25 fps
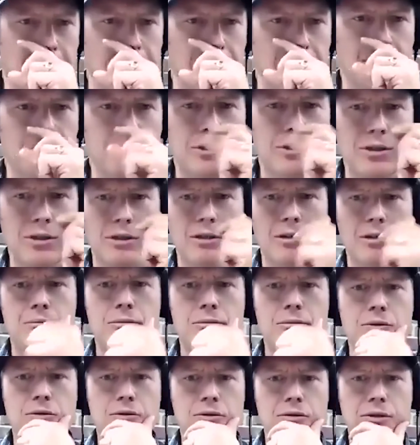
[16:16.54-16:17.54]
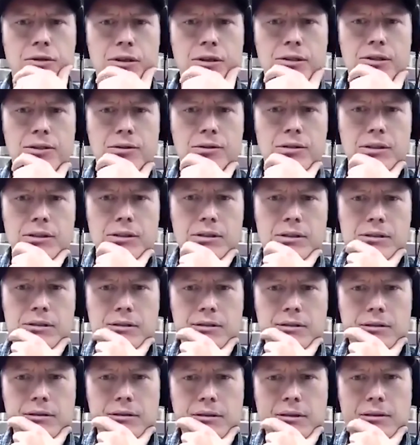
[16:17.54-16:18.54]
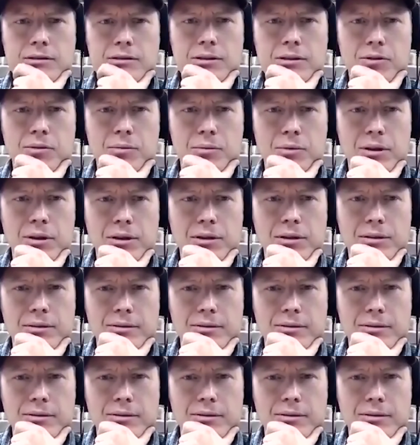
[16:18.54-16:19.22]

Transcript: I'm just going to mute Chris. Chris, how's it going, brother?